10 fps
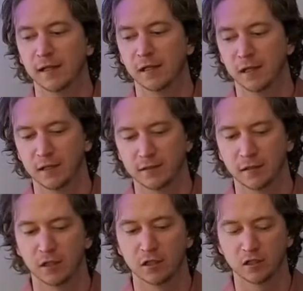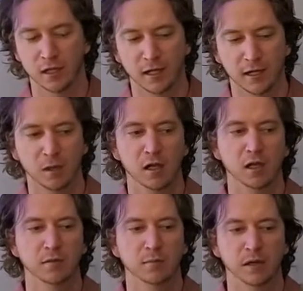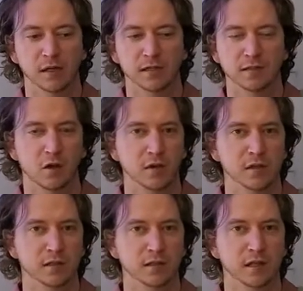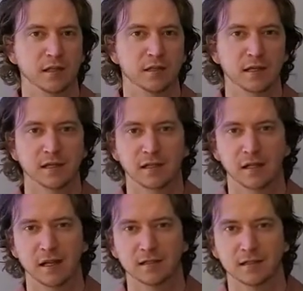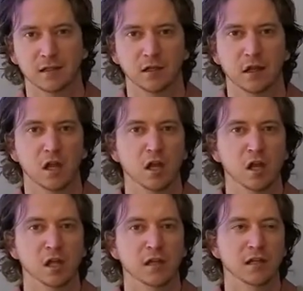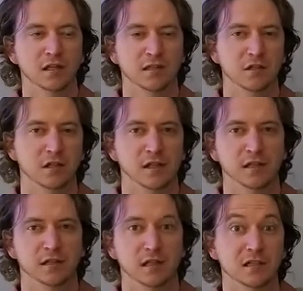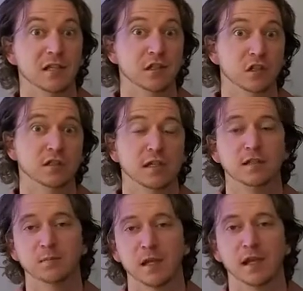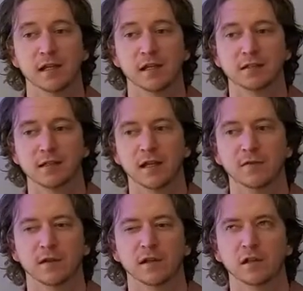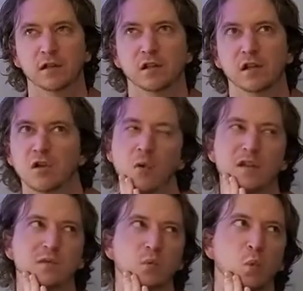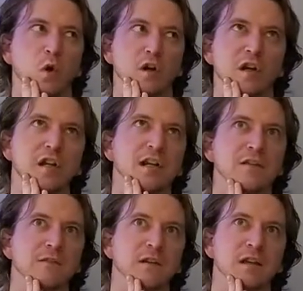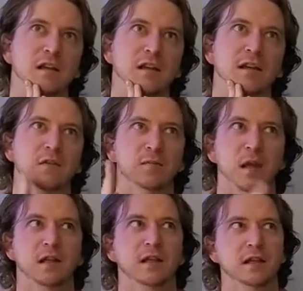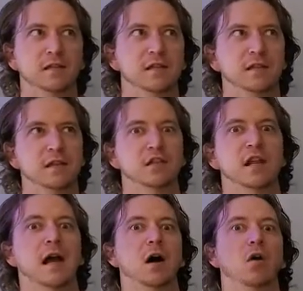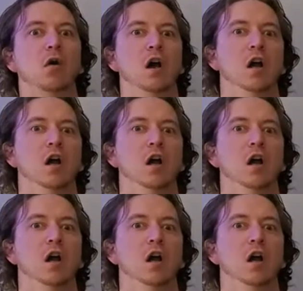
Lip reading: he has a good job, but he's always like second guessing the decisions he's made in his life, and always wondering if he made this decision, how